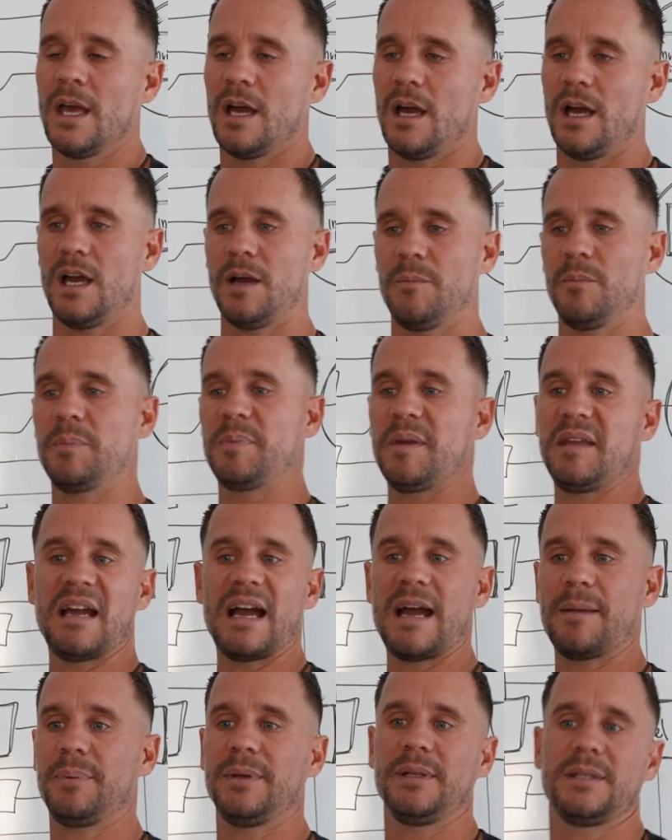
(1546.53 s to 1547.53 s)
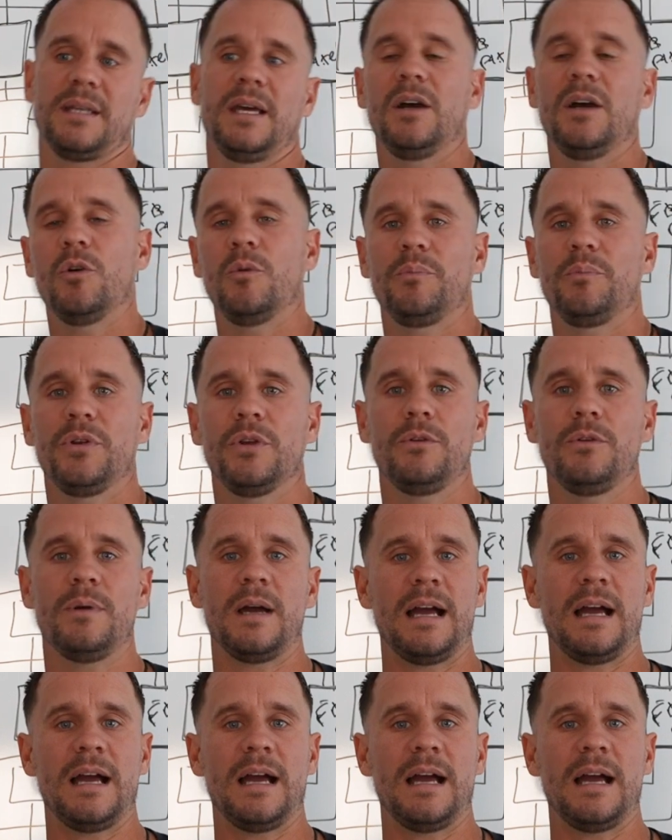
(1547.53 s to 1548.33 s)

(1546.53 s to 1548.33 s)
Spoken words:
We'd be happy to help you.